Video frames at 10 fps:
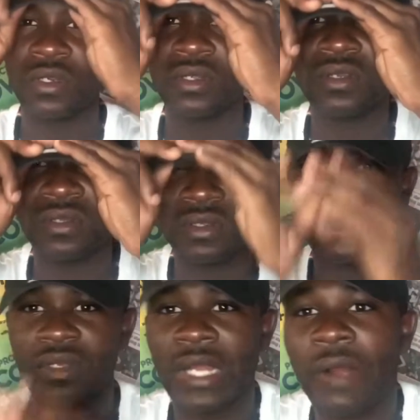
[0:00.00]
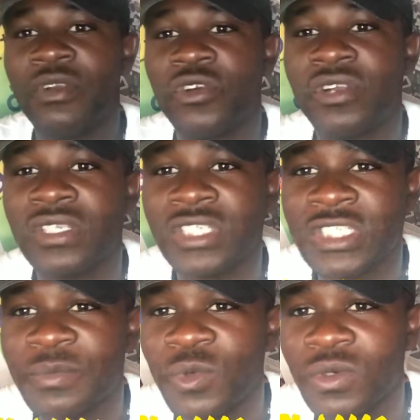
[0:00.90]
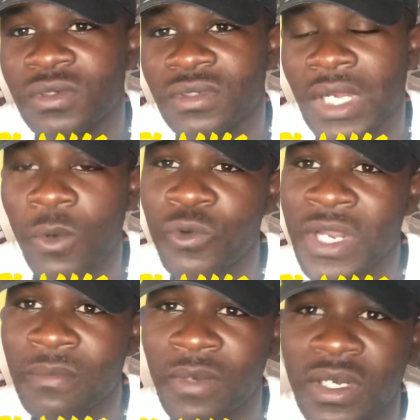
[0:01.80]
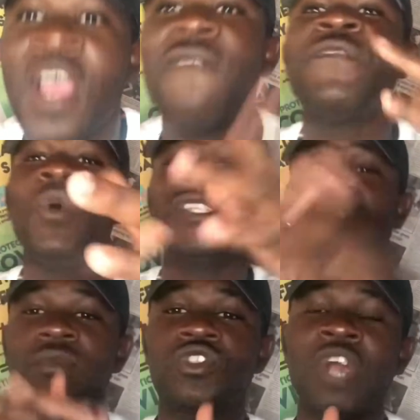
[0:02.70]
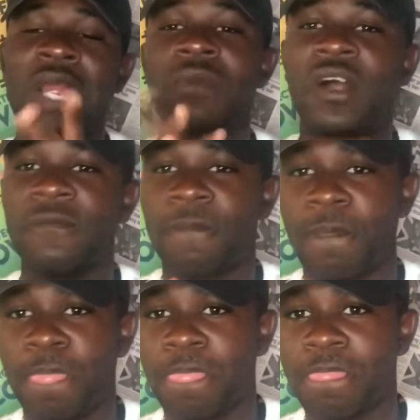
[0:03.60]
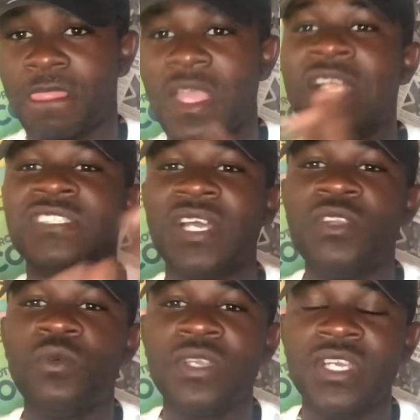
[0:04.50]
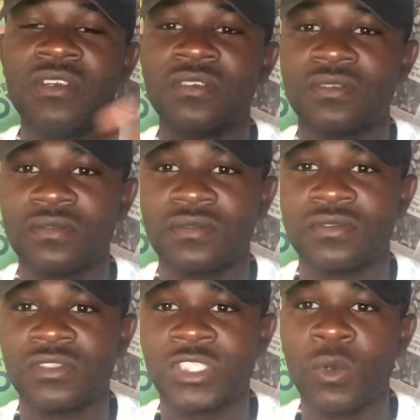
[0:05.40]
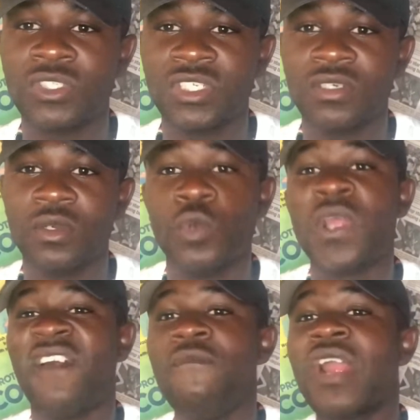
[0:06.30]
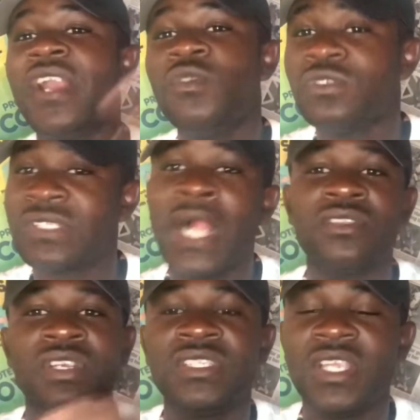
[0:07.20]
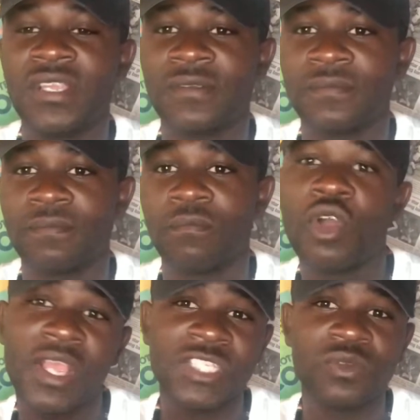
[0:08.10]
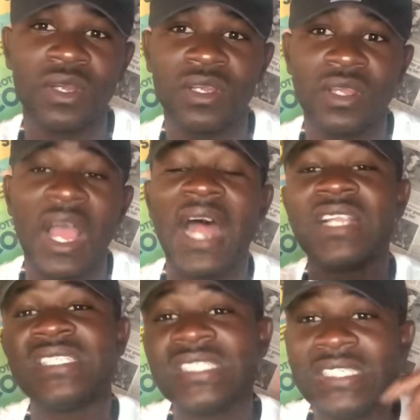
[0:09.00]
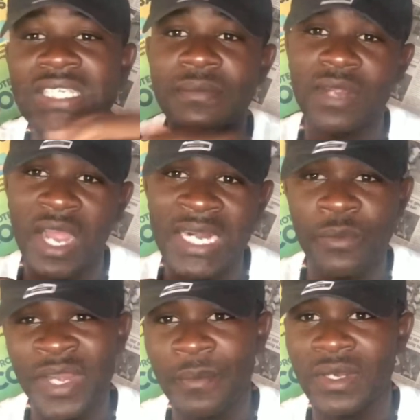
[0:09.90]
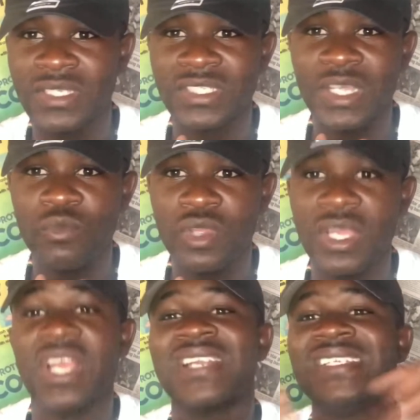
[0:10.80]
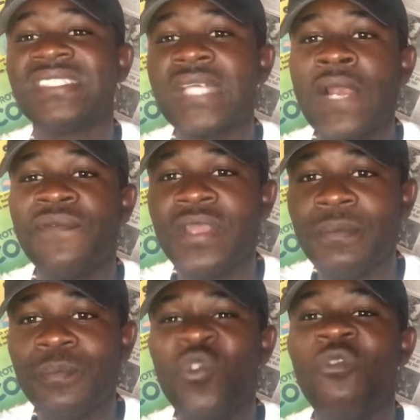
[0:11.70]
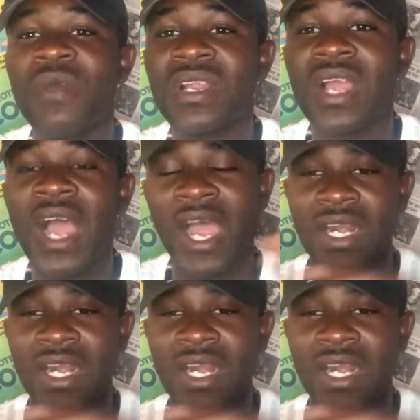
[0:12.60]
I'm not going to say school. I wouldn't want. Viewer subscriber. It's a new year. So what you know? That we bring a new style to the team. But guess what? At the same corner with the same way, the self-improvement corner.